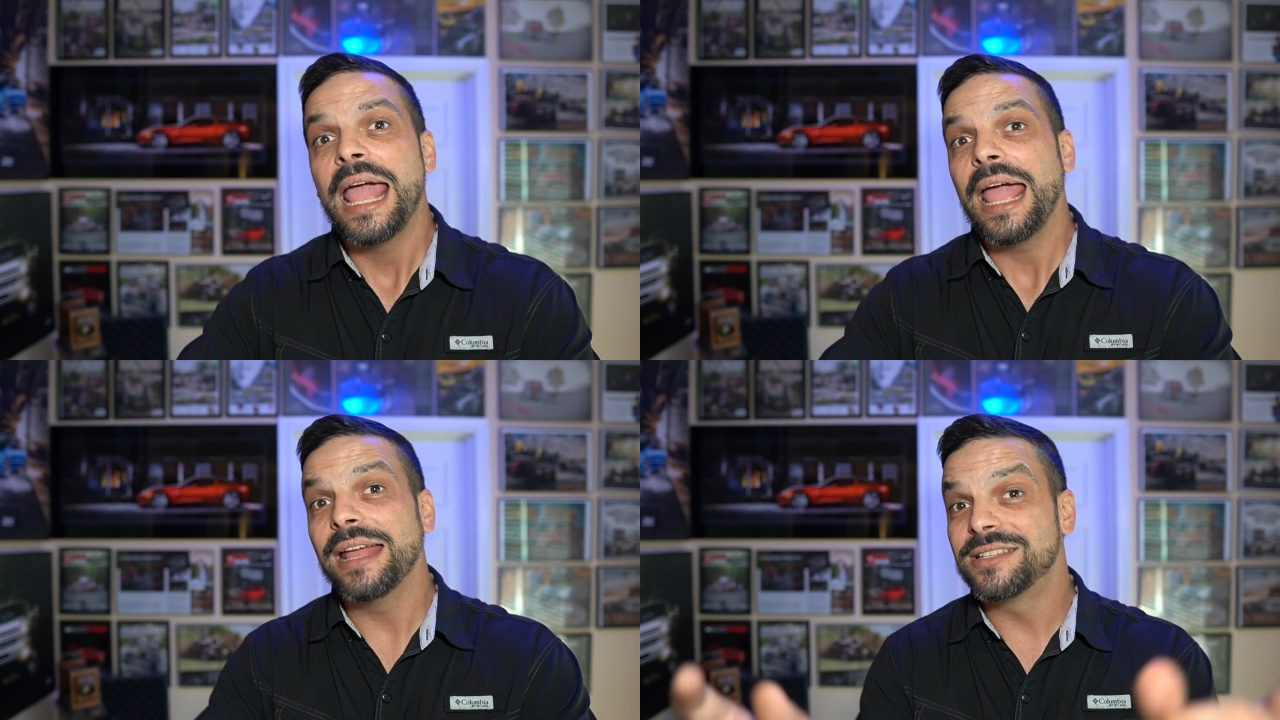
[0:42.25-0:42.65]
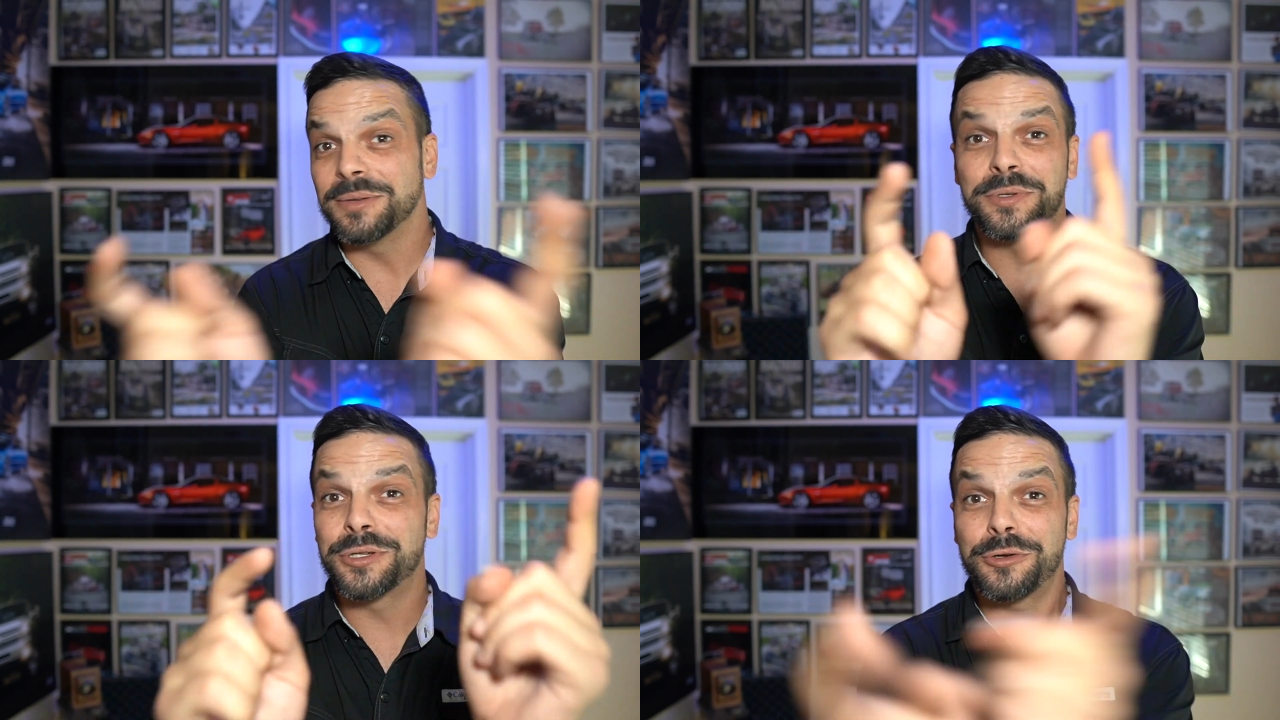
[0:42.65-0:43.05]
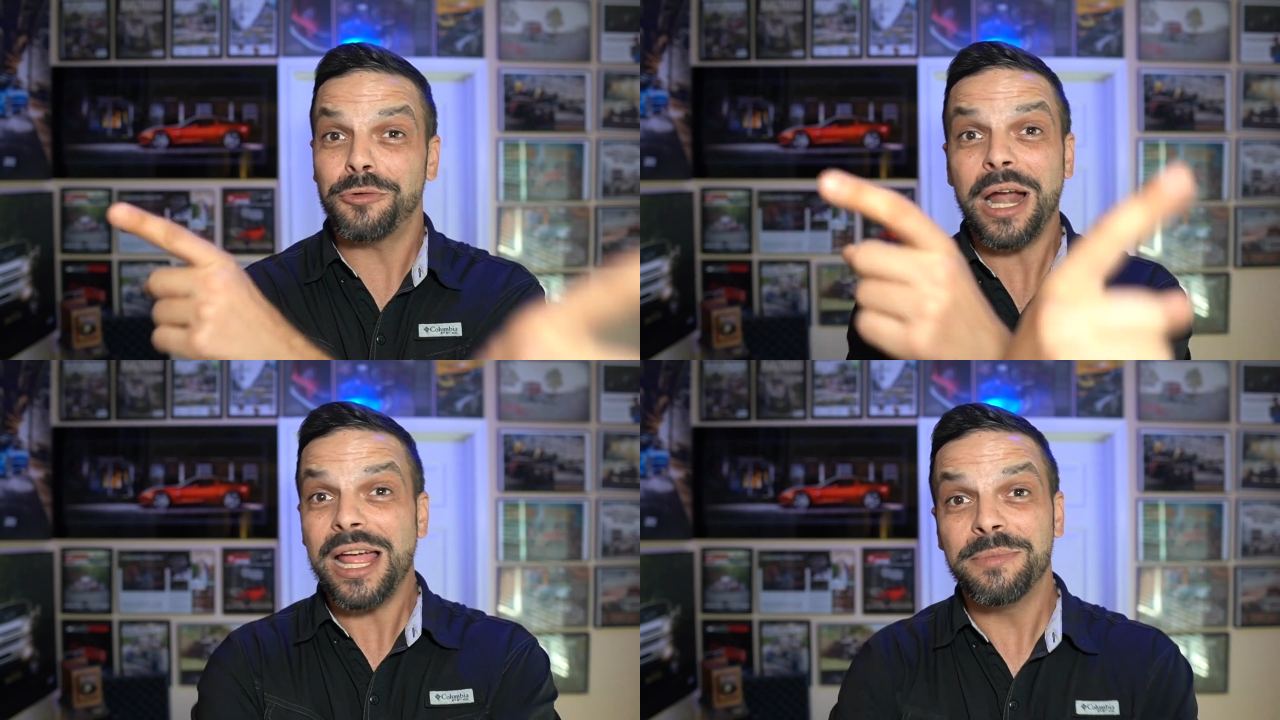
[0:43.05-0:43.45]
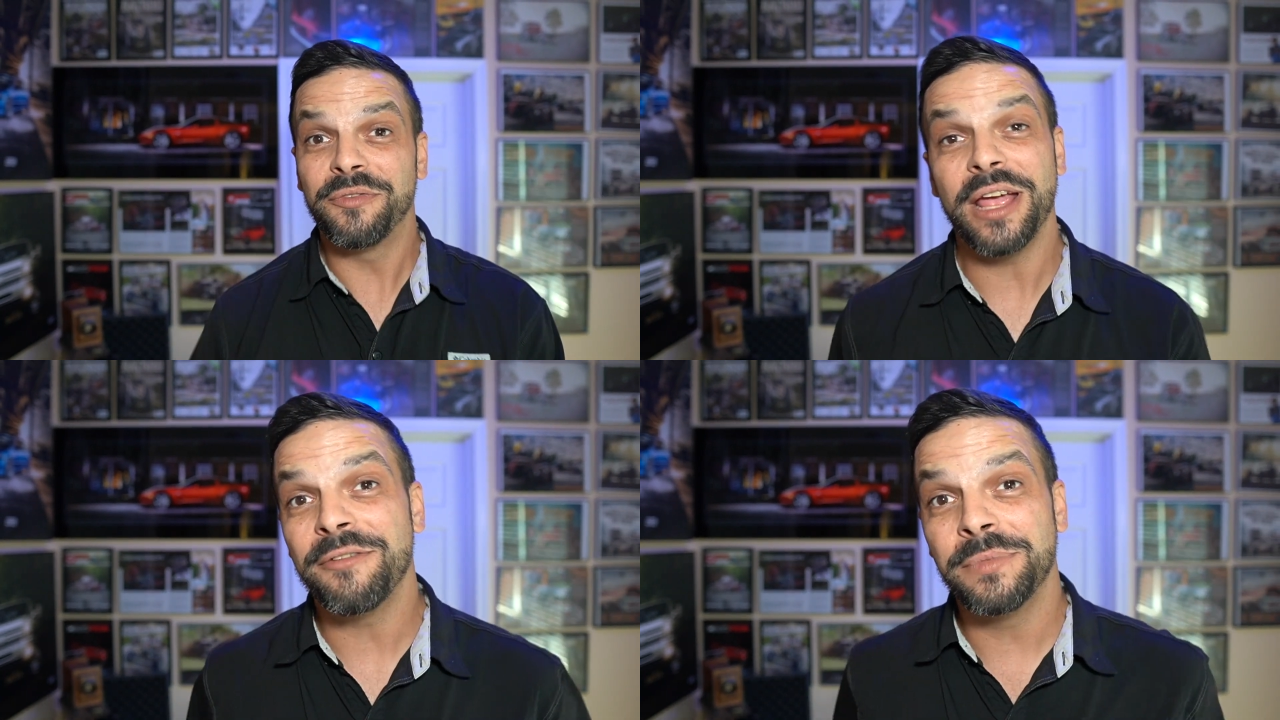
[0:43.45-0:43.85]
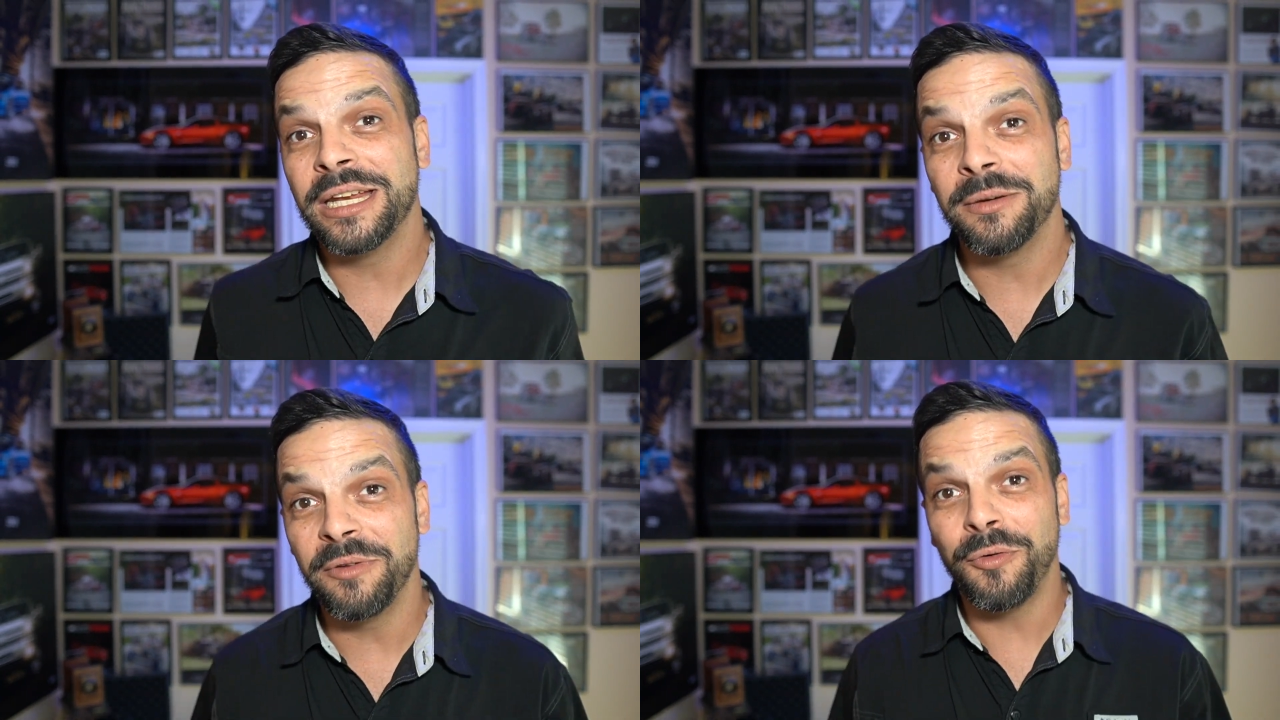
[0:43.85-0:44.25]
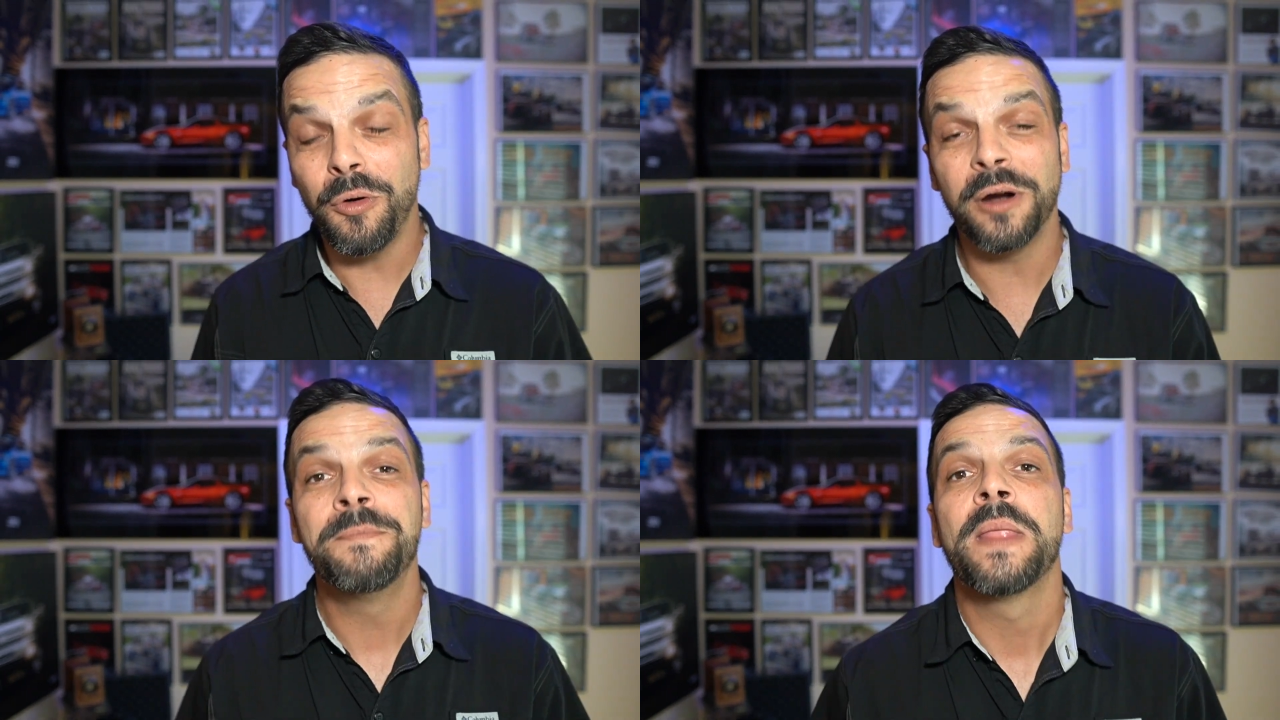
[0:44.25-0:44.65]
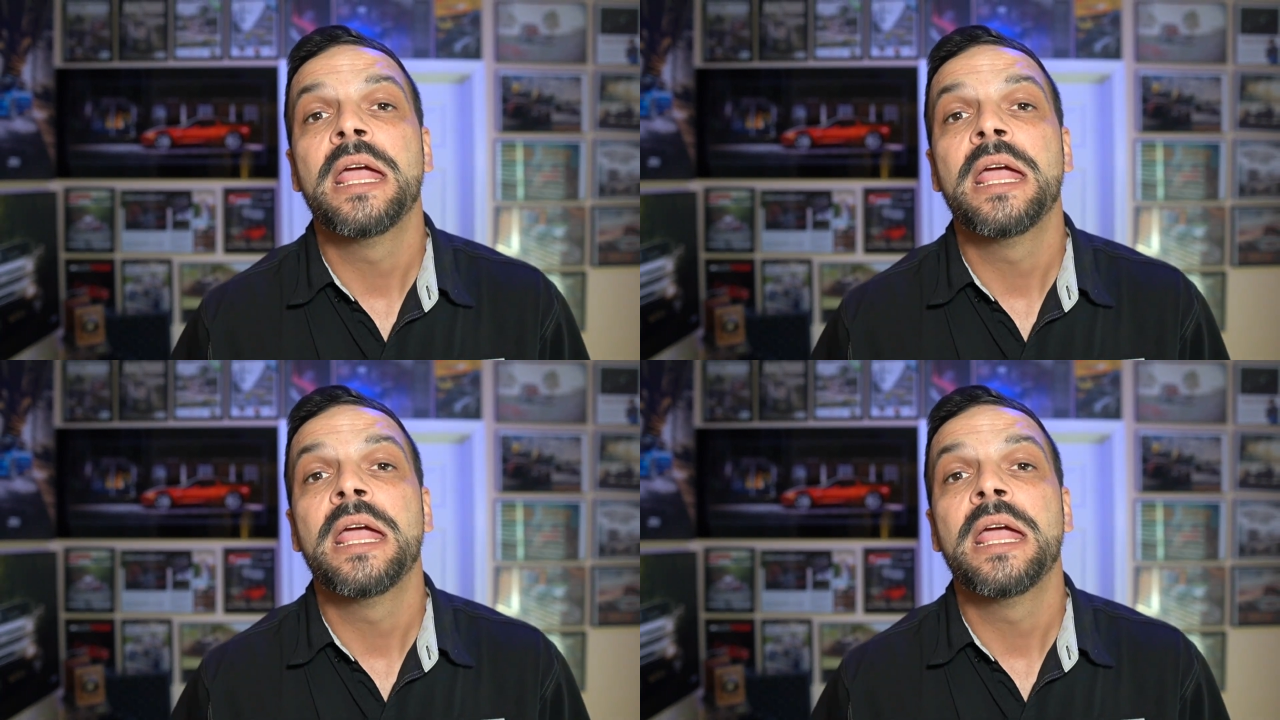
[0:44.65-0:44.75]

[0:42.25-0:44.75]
and subscribe if you haven't been here before,